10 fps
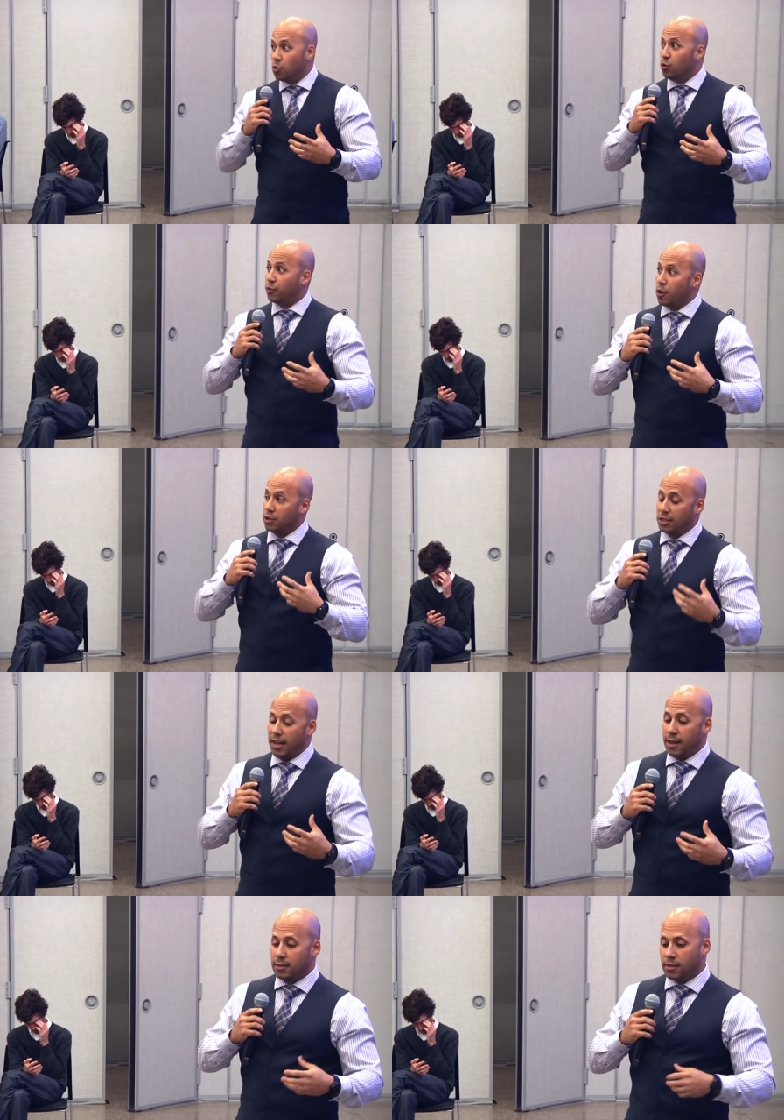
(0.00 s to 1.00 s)
school as far as
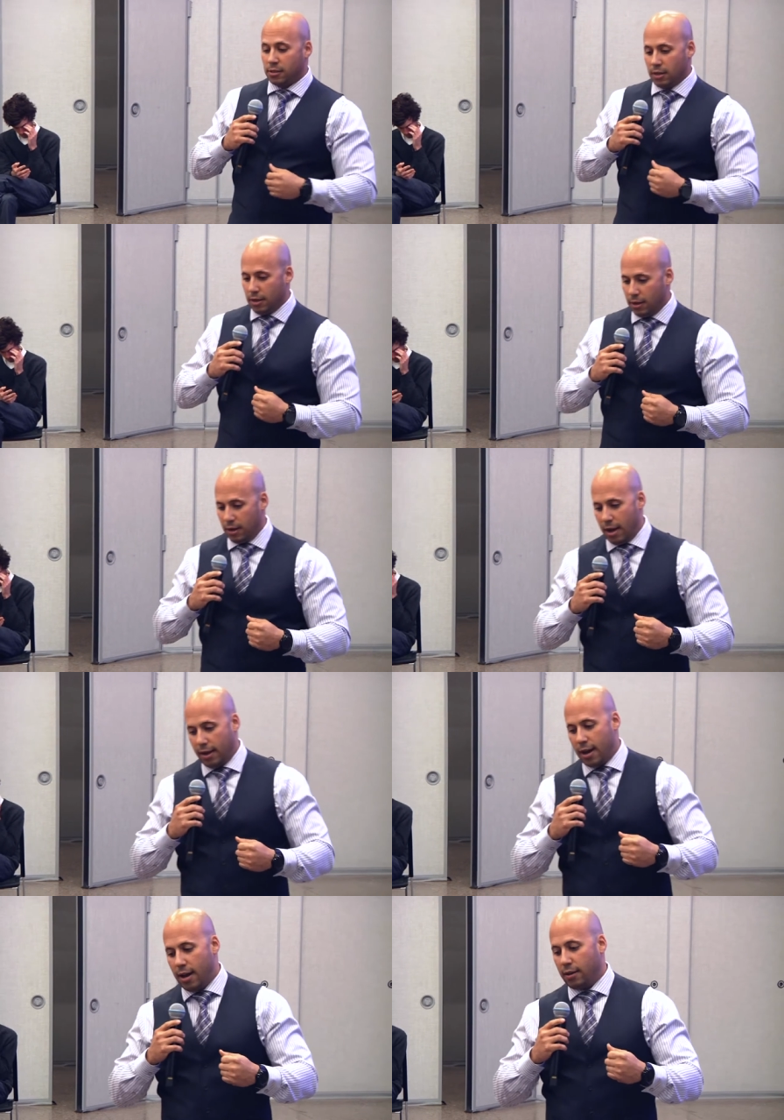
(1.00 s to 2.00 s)
dance. Uh,
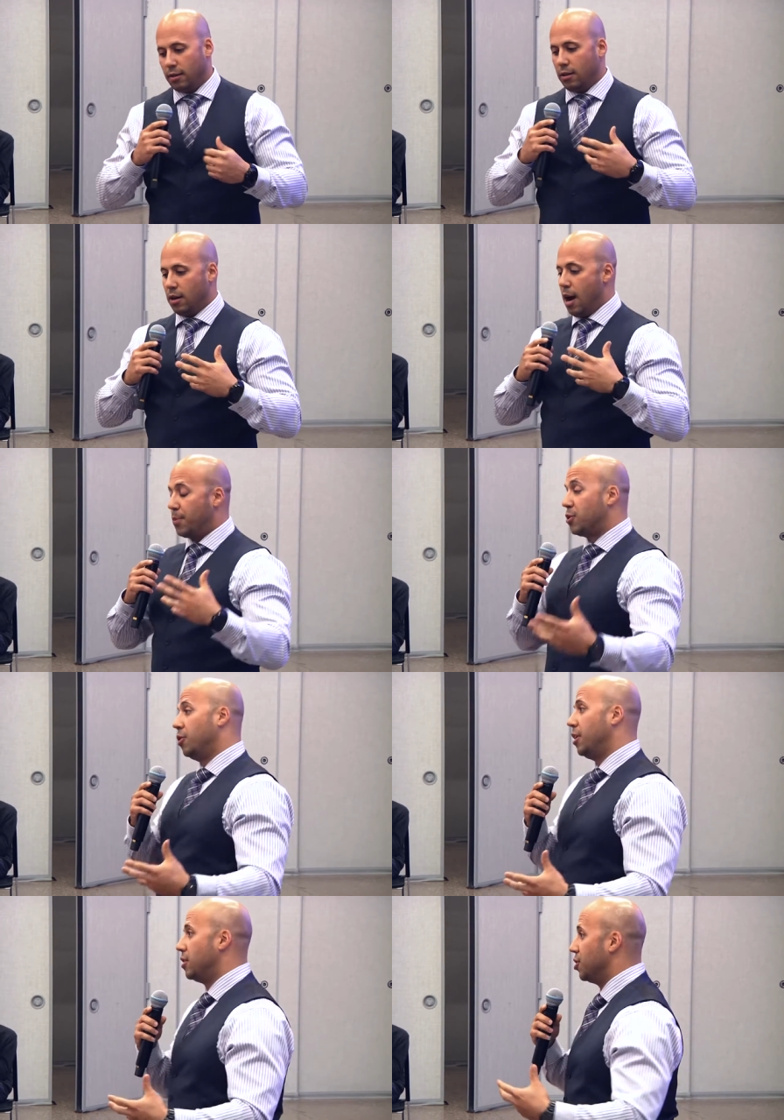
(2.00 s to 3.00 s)
I got uh,
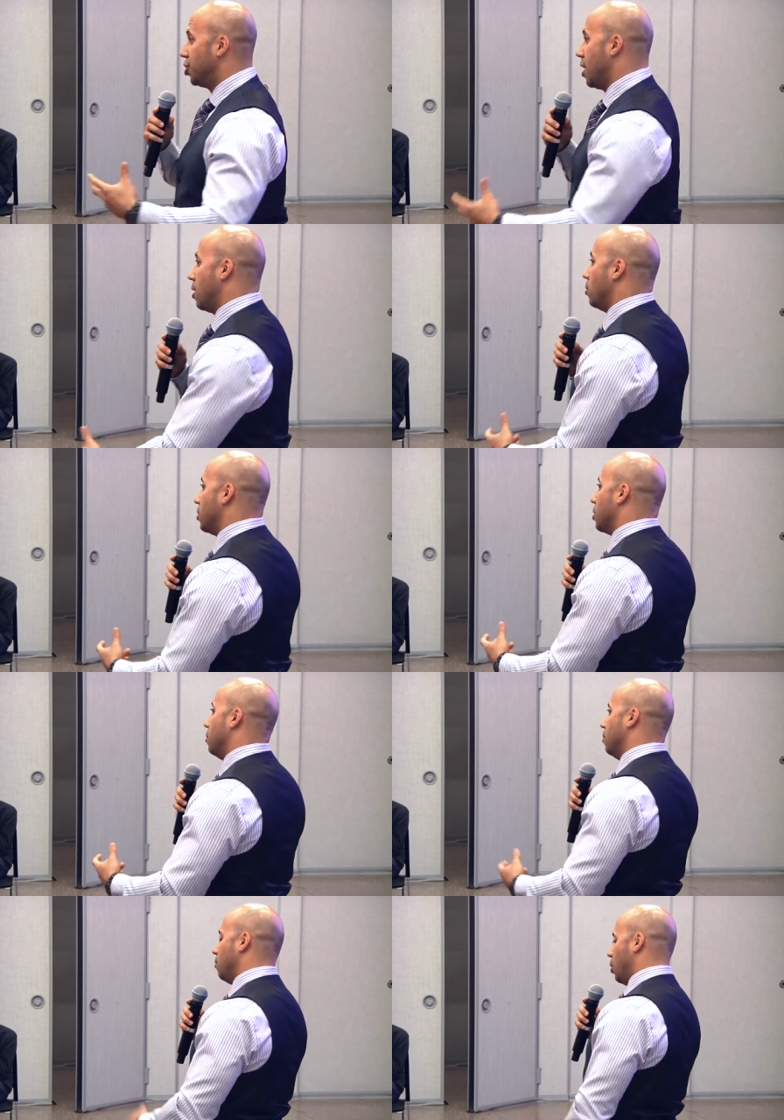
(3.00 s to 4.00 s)
opportunities to shadow in
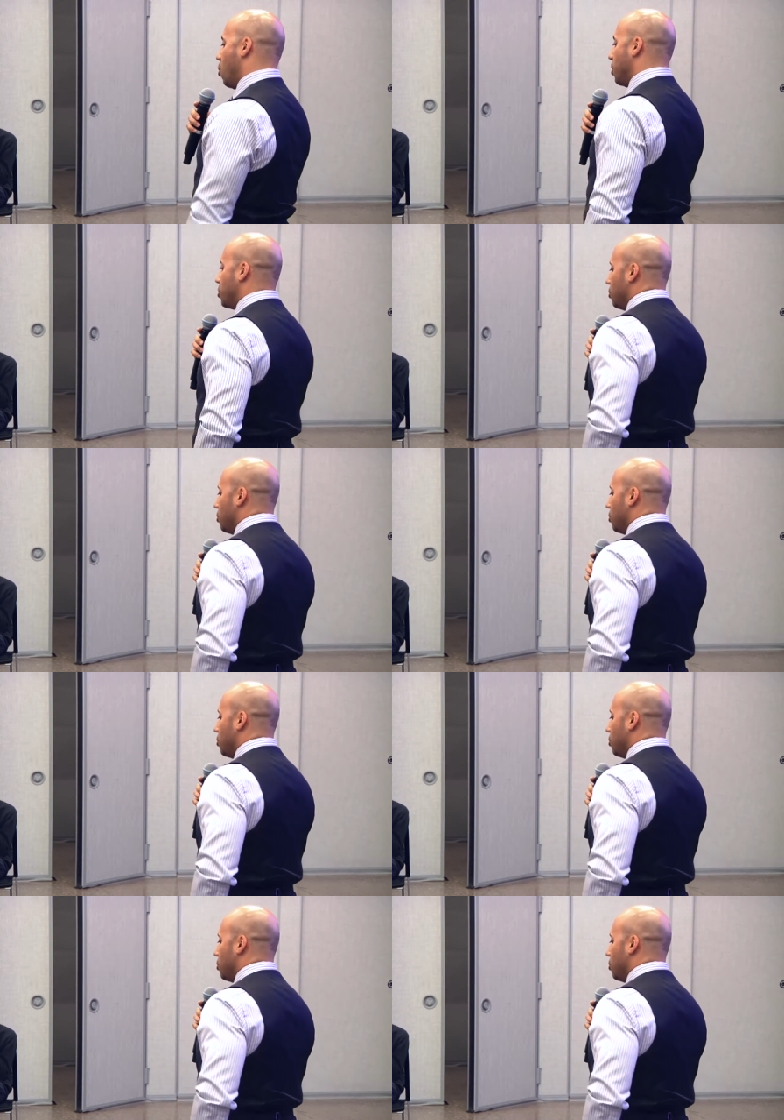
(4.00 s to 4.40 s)
some recording